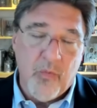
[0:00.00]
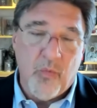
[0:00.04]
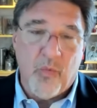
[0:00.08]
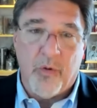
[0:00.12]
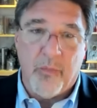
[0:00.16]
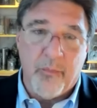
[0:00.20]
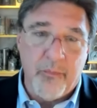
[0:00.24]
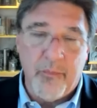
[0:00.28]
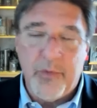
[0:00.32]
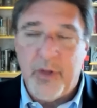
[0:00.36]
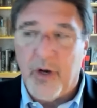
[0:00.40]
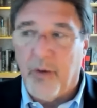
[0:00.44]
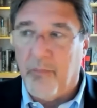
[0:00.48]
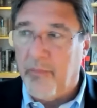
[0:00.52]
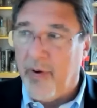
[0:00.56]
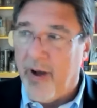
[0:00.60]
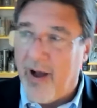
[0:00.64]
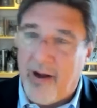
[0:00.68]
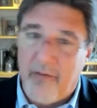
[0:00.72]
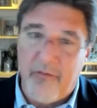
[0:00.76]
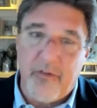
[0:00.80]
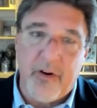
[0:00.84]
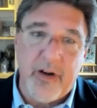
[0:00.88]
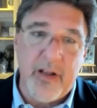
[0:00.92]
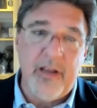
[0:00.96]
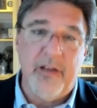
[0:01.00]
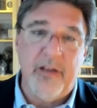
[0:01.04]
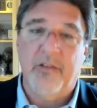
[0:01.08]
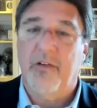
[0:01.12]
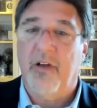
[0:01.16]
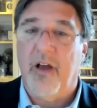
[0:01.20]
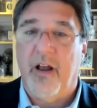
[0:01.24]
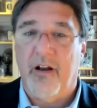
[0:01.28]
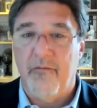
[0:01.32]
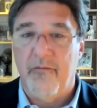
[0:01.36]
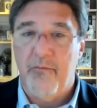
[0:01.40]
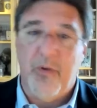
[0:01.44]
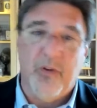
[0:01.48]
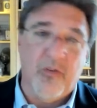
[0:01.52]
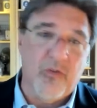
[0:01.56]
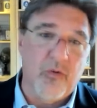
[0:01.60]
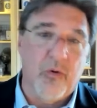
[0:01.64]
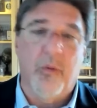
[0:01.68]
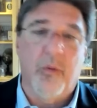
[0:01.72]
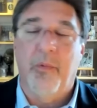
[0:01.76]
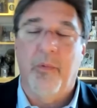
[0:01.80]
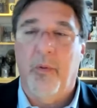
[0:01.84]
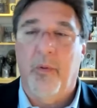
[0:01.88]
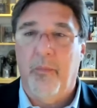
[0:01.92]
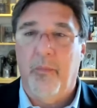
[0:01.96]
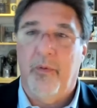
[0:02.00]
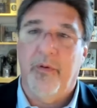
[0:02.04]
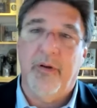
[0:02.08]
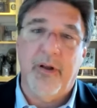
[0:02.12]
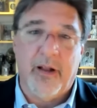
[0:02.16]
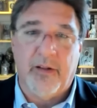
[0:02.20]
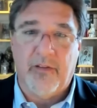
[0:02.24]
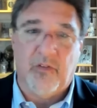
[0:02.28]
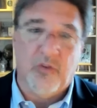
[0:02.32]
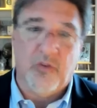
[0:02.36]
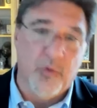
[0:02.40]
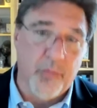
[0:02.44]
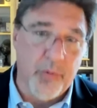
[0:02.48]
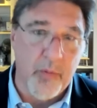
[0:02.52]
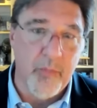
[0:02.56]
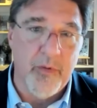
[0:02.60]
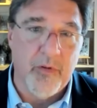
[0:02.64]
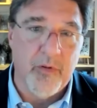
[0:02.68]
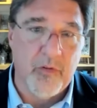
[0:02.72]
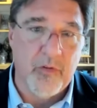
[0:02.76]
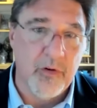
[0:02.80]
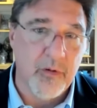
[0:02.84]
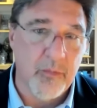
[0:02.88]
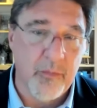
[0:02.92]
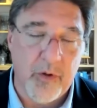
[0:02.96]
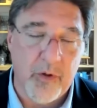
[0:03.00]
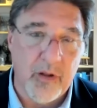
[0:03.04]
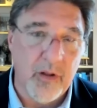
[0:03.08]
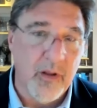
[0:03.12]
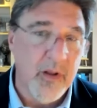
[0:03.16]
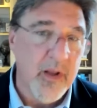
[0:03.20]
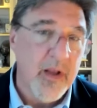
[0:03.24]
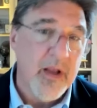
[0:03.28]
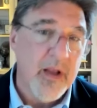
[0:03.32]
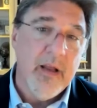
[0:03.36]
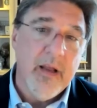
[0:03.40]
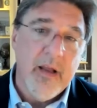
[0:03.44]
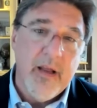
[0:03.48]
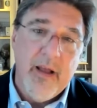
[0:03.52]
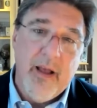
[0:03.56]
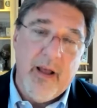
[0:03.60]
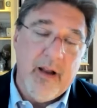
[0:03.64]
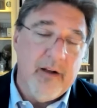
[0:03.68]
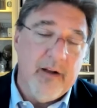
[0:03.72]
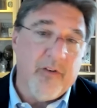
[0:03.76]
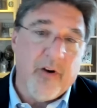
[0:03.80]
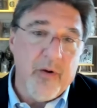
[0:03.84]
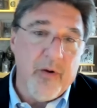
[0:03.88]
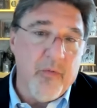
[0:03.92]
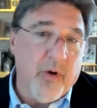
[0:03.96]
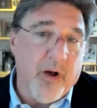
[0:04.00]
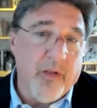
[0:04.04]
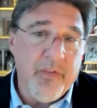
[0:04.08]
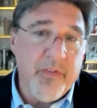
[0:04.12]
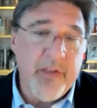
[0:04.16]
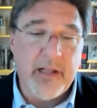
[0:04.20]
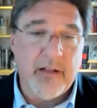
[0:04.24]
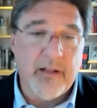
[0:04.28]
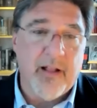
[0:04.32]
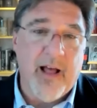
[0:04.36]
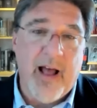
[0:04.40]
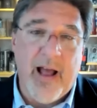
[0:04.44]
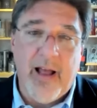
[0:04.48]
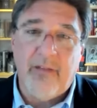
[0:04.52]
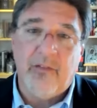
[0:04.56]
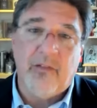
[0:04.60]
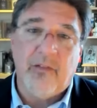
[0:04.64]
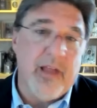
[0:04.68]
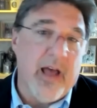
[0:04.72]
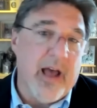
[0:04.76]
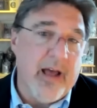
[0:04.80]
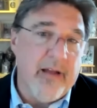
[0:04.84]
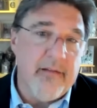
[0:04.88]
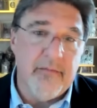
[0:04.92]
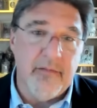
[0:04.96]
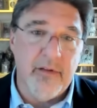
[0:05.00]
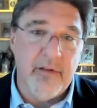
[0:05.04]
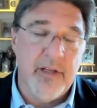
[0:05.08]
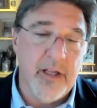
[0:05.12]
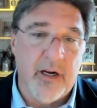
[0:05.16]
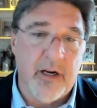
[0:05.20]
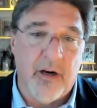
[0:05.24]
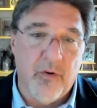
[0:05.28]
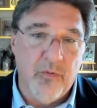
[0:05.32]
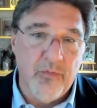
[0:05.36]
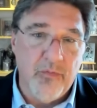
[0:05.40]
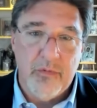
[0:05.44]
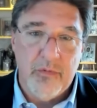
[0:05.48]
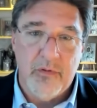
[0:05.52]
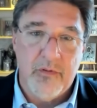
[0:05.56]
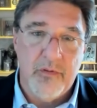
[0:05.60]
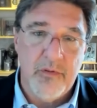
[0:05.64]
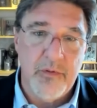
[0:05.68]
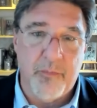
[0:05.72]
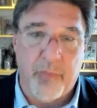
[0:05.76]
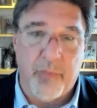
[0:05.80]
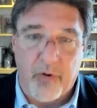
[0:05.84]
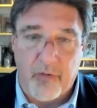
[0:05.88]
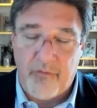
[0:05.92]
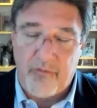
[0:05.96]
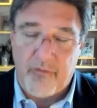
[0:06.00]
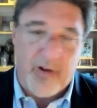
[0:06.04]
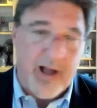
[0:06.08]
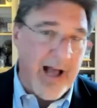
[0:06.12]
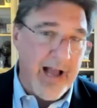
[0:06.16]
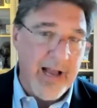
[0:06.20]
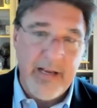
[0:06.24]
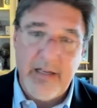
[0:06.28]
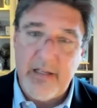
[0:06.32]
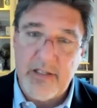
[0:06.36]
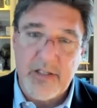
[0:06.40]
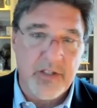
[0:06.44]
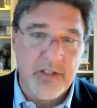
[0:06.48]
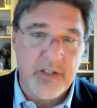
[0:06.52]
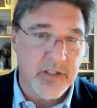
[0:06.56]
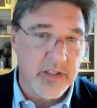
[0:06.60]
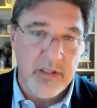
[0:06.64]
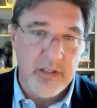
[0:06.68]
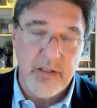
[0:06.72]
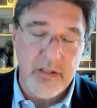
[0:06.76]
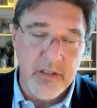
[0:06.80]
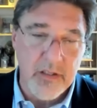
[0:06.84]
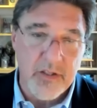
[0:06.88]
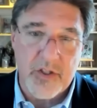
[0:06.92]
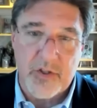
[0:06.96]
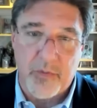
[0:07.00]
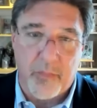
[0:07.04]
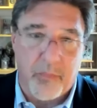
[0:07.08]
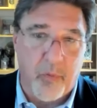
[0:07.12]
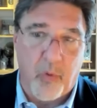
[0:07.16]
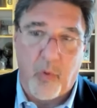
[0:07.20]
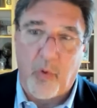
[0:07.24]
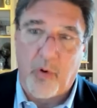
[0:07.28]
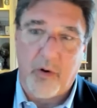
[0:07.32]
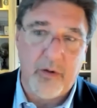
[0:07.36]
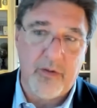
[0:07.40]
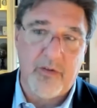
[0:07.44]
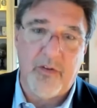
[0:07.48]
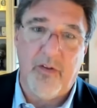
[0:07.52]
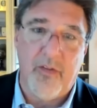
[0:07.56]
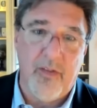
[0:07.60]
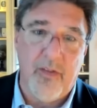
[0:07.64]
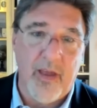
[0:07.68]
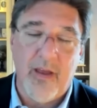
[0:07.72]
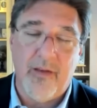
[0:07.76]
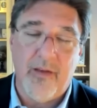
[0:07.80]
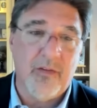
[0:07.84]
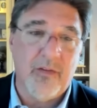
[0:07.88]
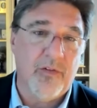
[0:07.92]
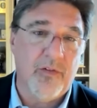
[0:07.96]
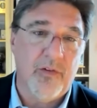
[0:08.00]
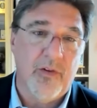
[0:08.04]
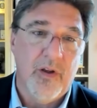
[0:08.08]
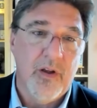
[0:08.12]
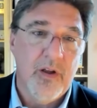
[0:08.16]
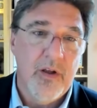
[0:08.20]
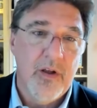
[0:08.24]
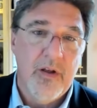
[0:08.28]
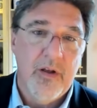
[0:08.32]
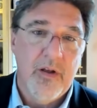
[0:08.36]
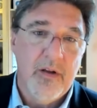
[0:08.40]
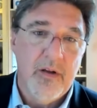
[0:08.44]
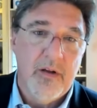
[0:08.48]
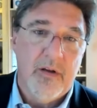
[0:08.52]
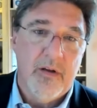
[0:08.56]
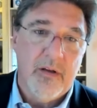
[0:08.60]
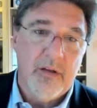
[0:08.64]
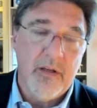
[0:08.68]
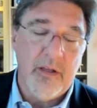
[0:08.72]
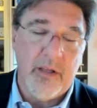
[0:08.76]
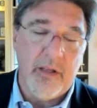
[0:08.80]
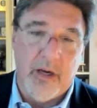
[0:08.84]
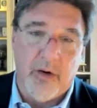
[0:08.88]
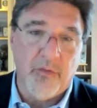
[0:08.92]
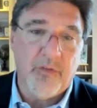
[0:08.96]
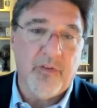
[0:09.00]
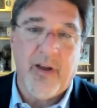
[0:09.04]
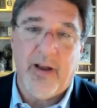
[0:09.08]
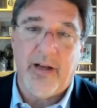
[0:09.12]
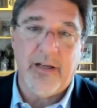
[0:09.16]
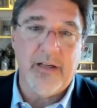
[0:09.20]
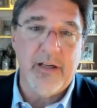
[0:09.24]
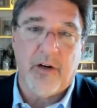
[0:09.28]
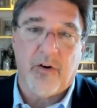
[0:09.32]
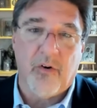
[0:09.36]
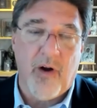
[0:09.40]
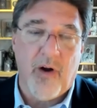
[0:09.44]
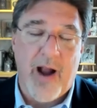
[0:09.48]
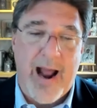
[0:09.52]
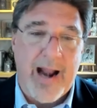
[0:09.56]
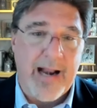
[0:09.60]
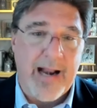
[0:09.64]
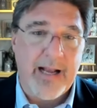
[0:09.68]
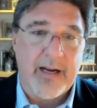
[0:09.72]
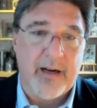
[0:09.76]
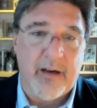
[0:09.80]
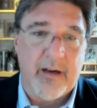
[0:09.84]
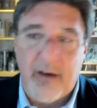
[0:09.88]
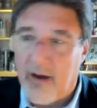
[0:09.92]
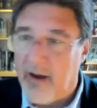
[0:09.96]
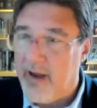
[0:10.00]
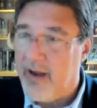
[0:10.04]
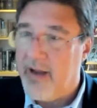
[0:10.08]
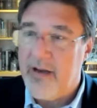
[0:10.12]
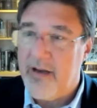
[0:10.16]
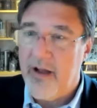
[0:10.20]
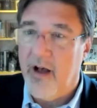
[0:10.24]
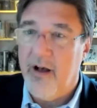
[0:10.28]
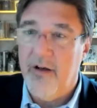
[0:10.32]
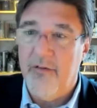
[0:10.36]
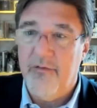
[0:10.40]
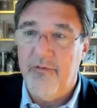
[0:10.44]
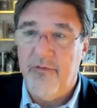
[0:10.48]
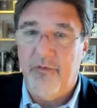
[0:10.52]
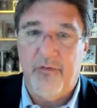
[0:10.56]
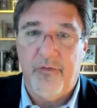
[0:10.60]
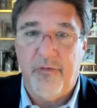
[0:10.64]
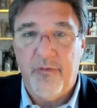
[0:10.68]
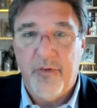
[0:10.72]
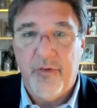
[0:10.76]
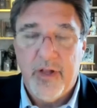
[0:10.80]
where, you know, poverty is kind of miserable, but not super miserable and a very wealthy class that, you know, provides support to this, you know, technocratic kind of